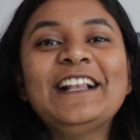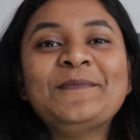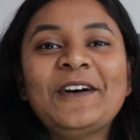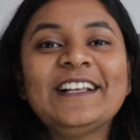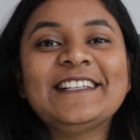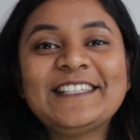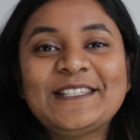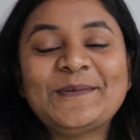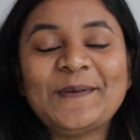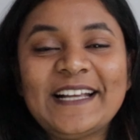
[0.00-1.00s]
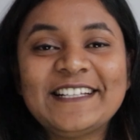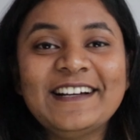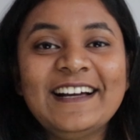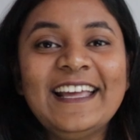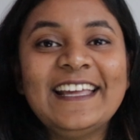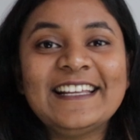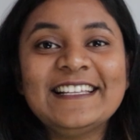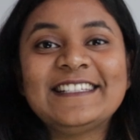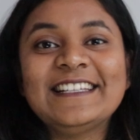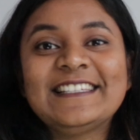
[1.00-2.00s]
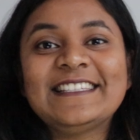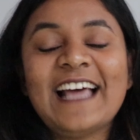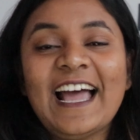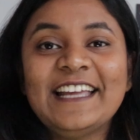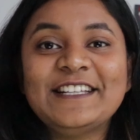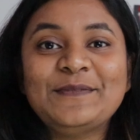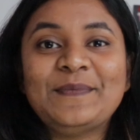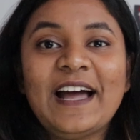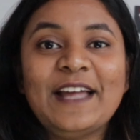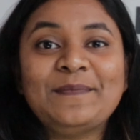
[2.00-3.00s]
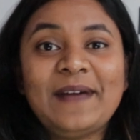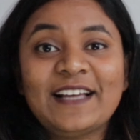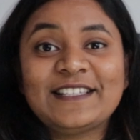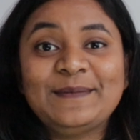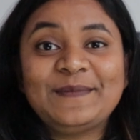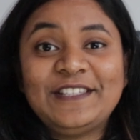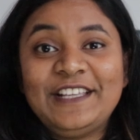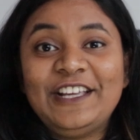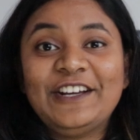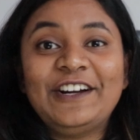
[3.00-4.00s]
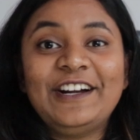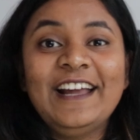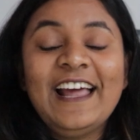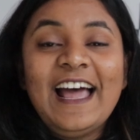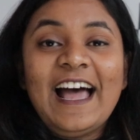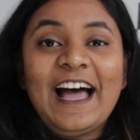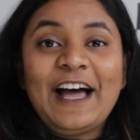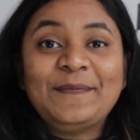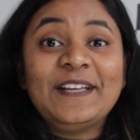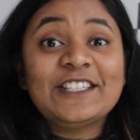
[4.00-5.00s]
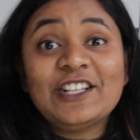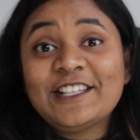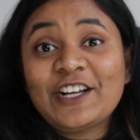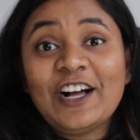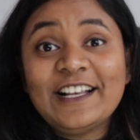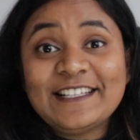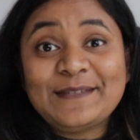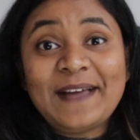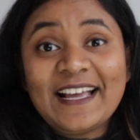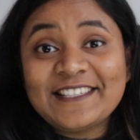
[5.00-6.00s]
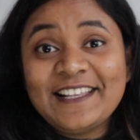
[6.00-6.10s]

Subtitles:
malt sweater. It is designed by Maxim Cyr. He's also called as Max